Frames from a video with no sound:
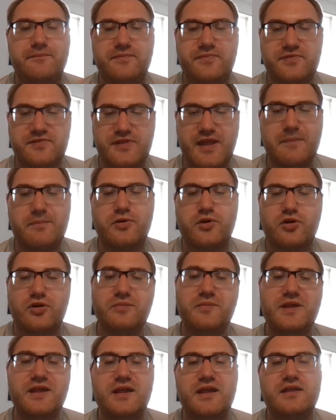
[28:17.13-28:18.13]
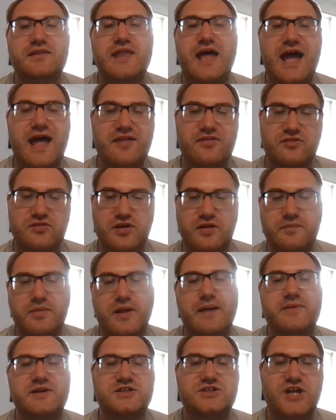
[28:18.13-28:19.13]
suburb that has good
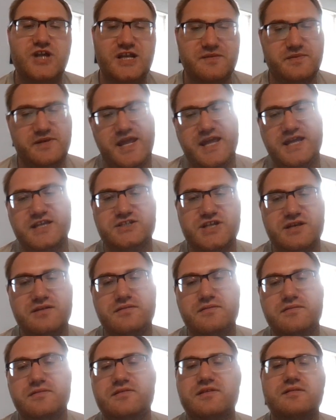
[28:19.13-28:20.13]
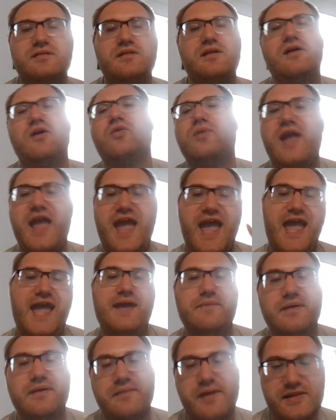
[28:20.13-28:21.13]
public transportation.
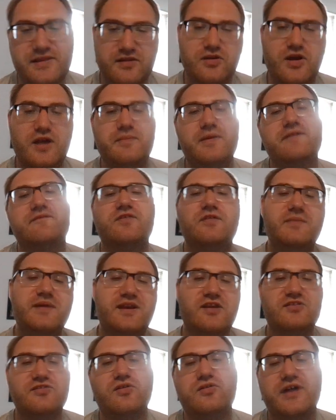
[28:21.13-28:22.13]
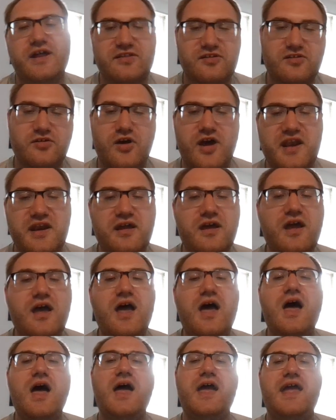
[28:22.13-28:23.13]
Okay, but that's good. But for Minnesota, it's good.
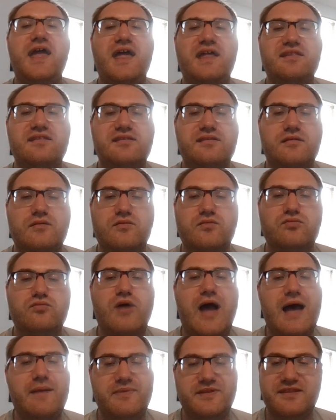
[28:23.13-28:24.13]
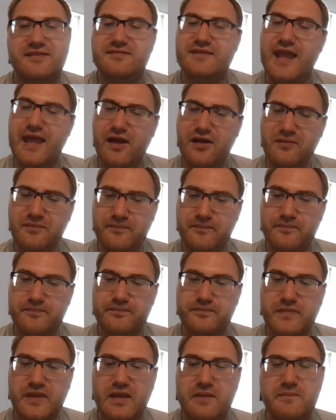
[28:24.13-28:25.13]
It's Robbinsdale
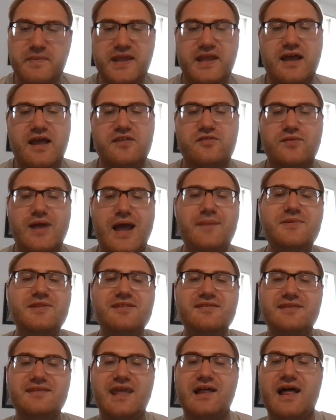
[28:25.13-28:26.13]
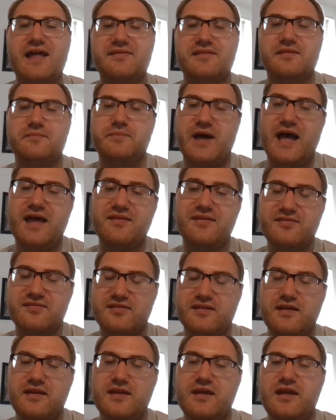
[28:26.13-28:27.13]
because Robbinsdale has a
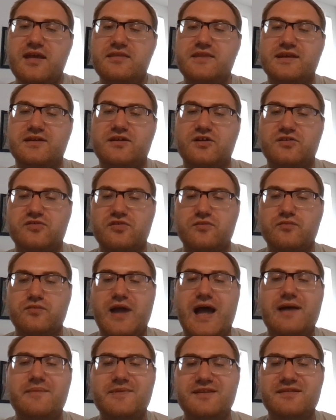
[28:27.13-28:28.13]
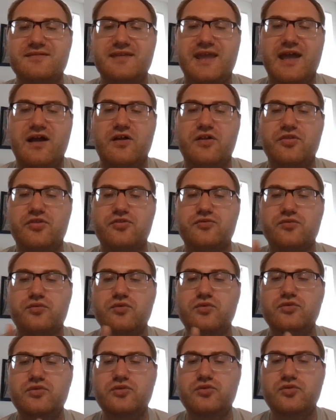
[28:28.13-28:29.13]
bus that goes from Robbinsdale
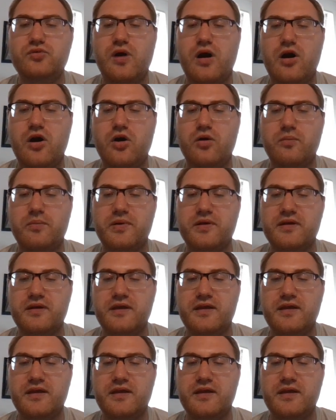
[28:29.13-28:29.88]
through New Hope